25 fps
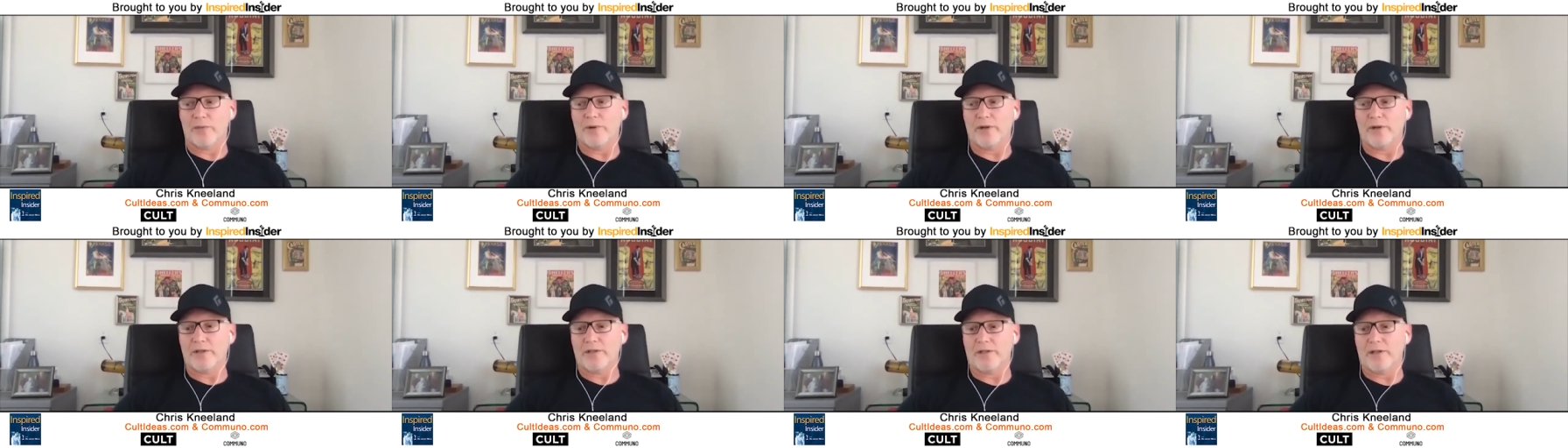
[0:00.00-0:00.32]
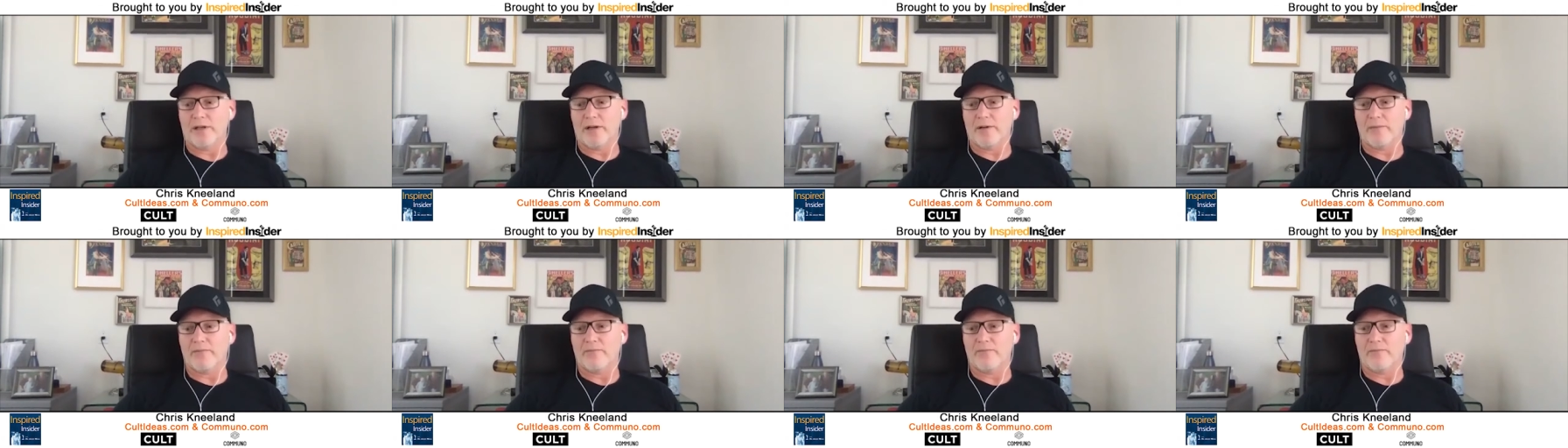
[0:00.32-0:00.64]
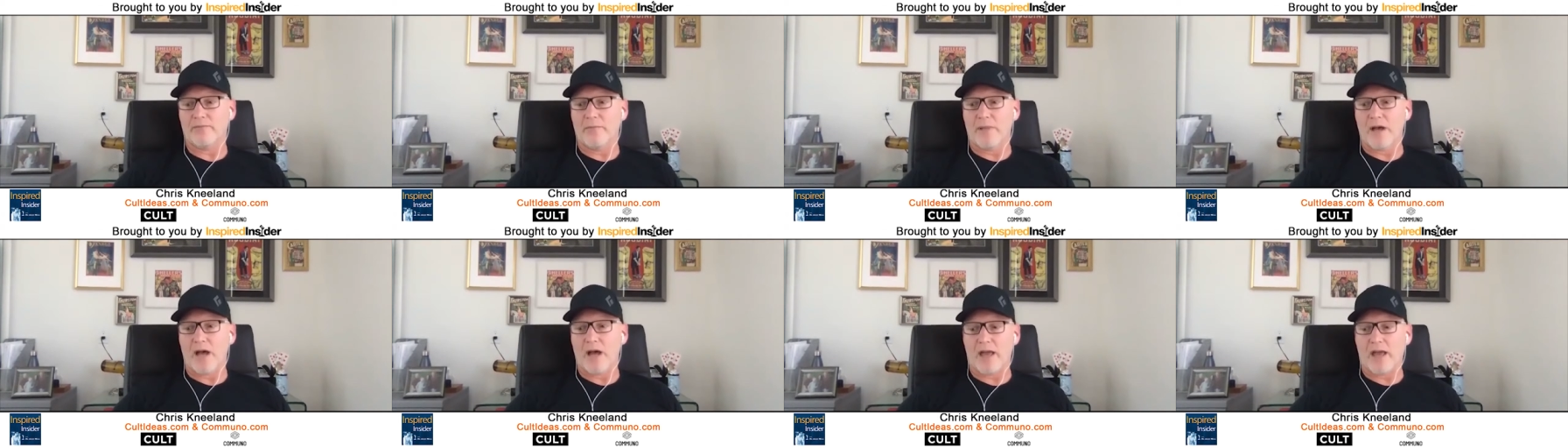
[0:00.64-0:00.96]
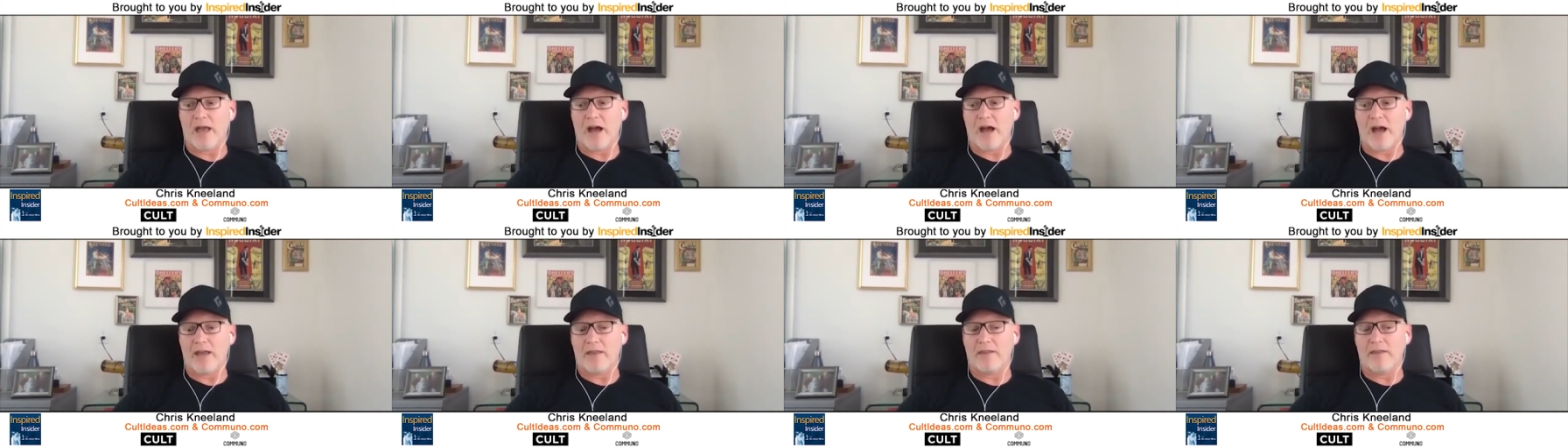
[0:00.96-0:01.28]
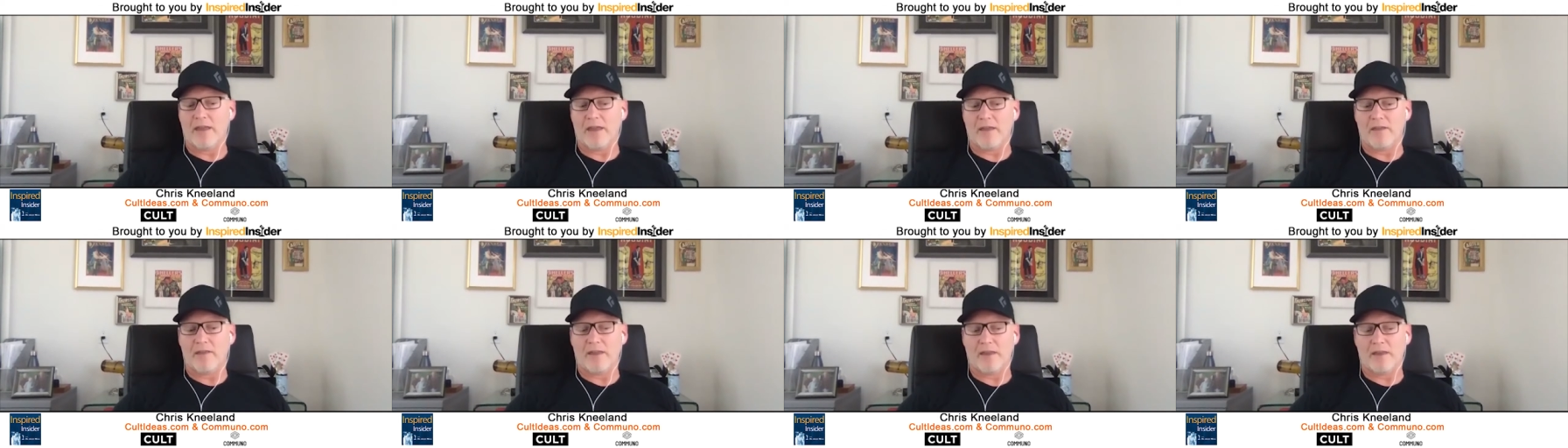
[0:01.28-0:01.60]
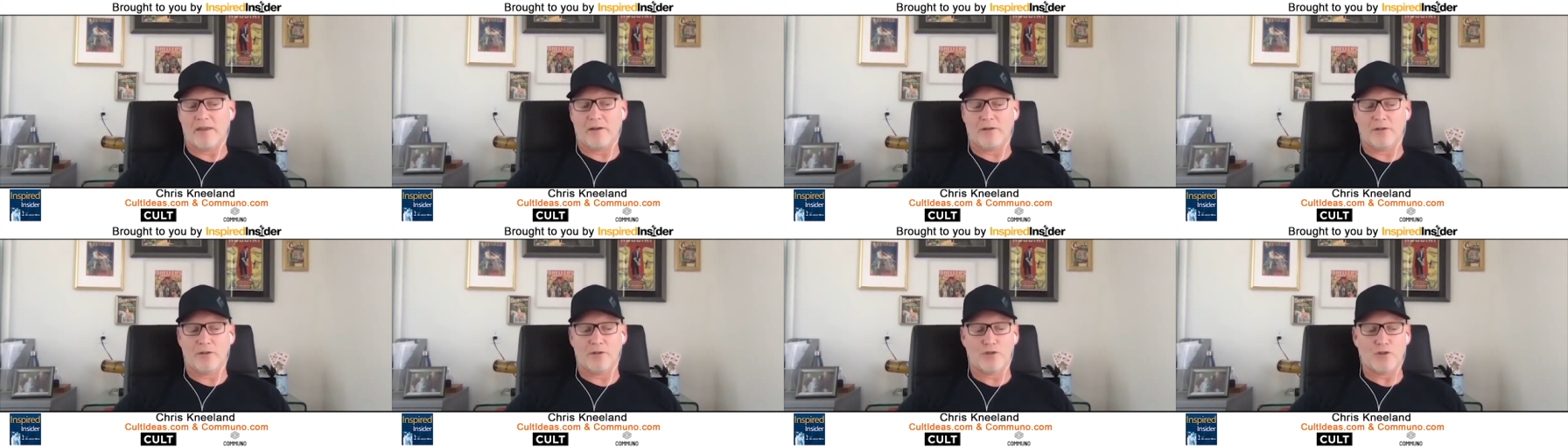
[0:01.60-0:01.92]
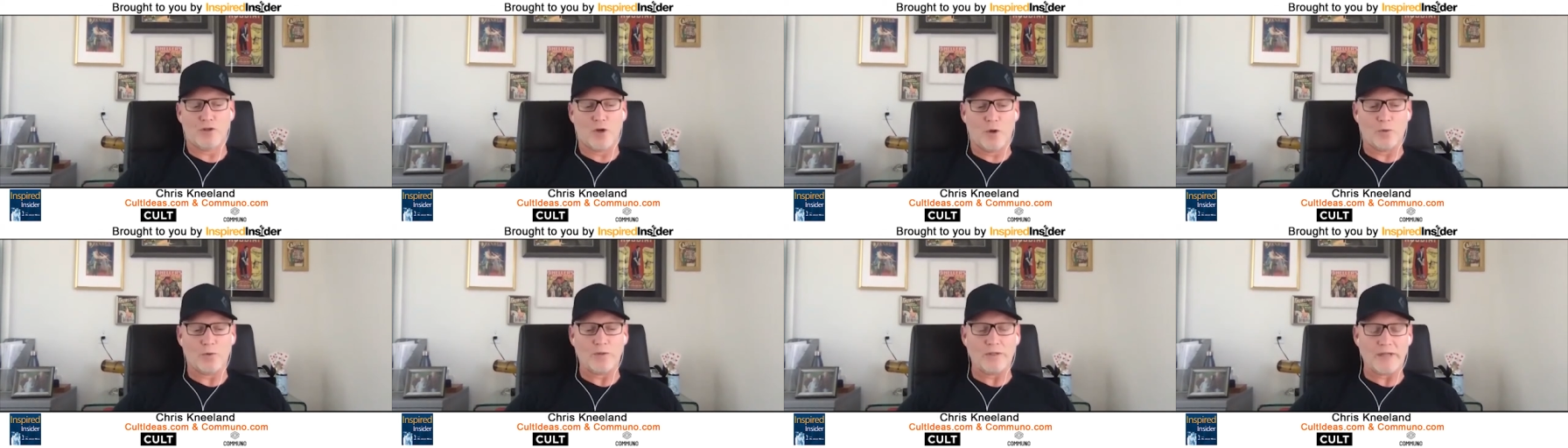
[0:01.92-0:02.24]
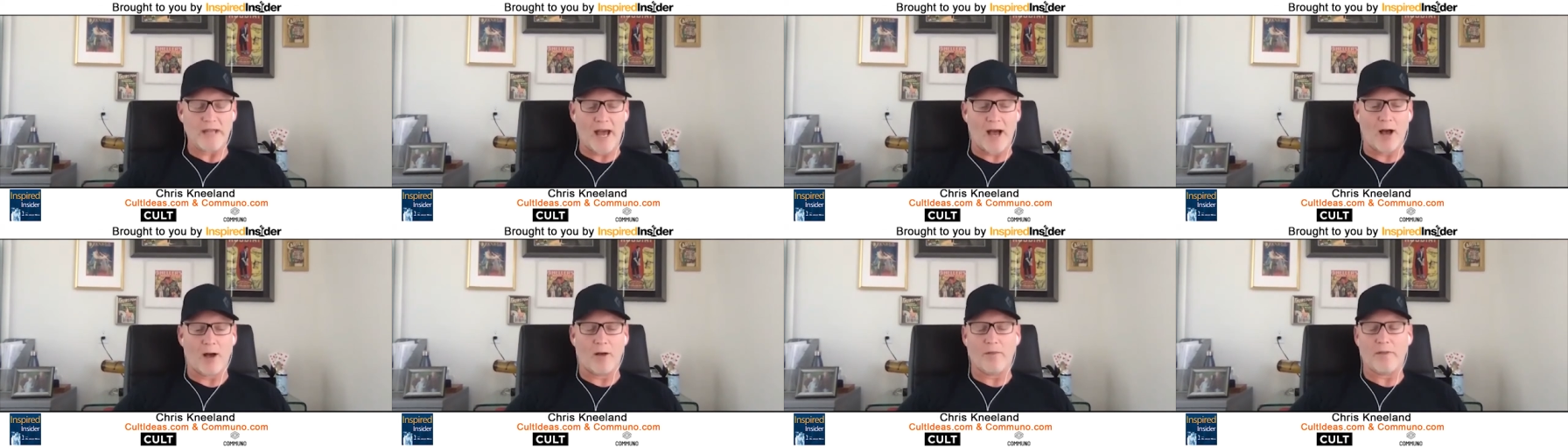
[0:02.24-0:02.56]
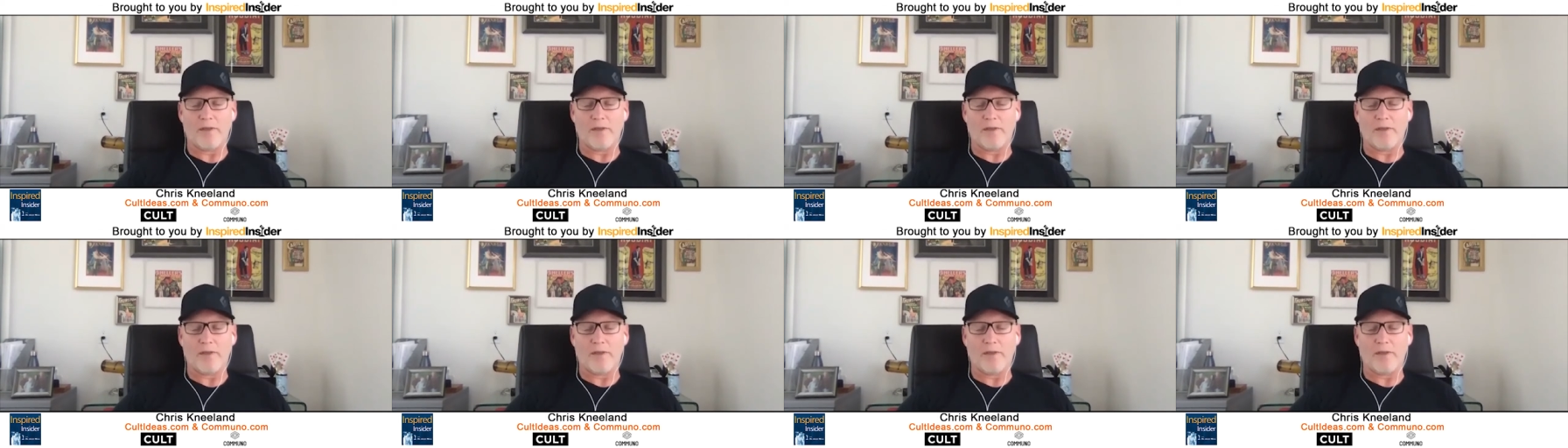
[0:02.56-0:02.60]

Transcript: But there's no doubt